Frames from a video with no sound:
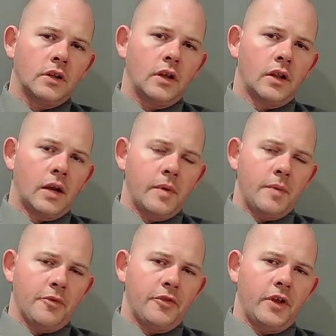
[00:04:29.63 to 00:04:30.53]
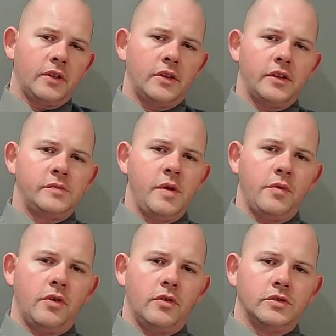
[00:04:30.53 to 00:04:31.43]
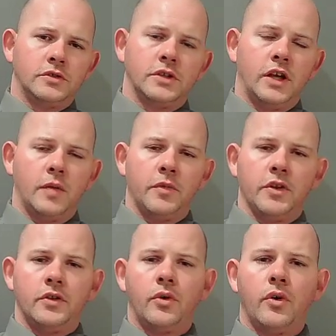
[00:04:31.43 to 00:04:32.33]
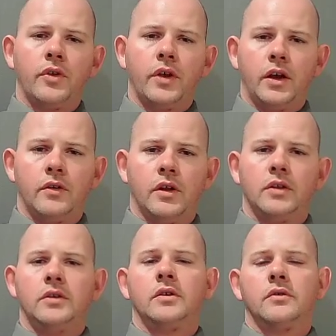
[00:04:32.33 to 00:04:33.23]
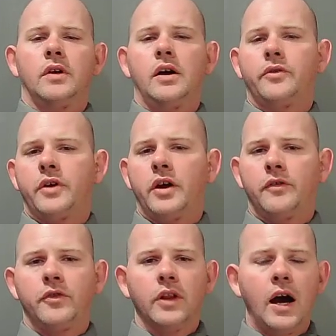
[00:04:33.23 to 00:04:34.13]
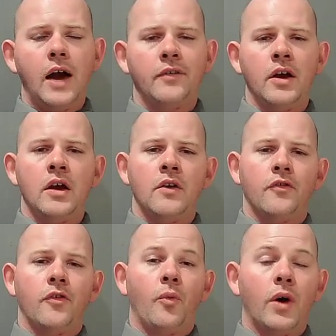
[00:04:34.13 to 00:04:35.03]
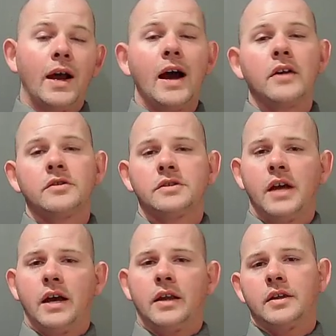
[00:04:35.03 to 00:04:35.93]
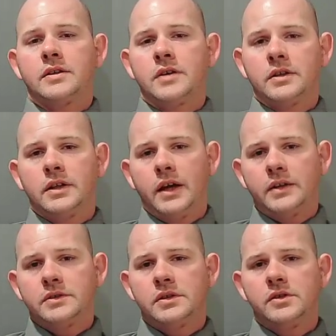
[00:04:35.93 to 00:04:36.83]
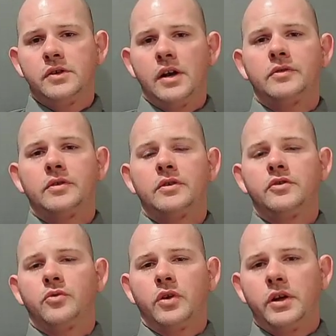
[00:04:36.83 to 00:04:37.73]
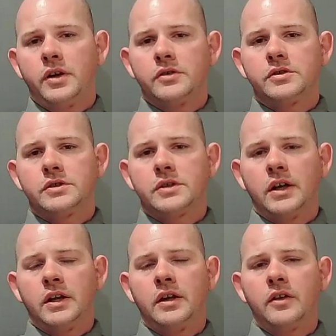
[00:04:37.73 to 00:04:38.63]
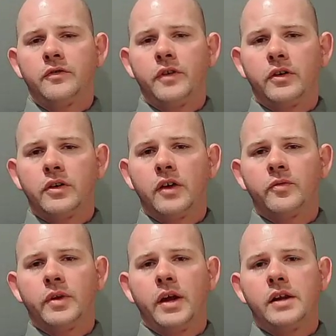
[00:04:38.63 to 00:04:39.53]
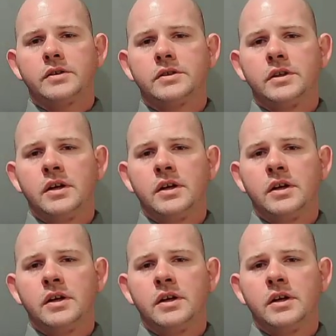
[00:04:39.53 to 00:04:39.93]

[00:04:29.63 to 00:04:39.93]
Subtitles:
A lot of people think that these people, as soon as they come in the door, they get health care for life. From what I understand, that's not the case. You have to do 20 years, just like any other federal government agency.